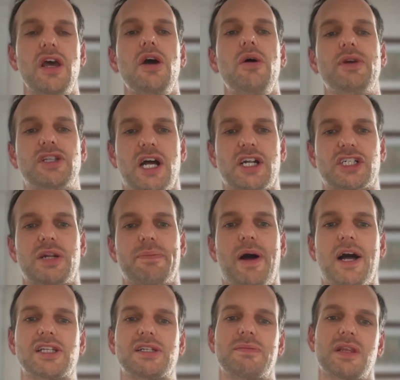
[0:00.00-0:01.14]
We touched
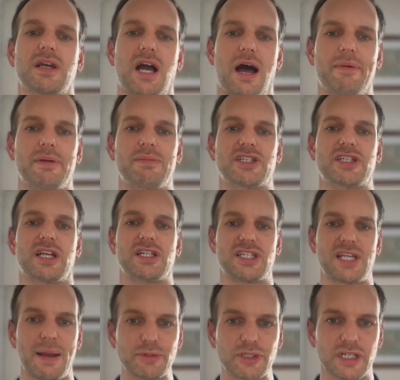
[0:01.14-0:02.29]
upon some of the common
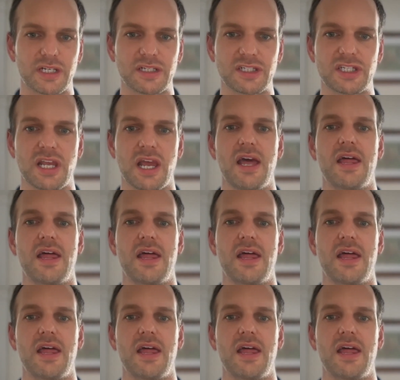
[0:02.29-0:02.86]
misconceptions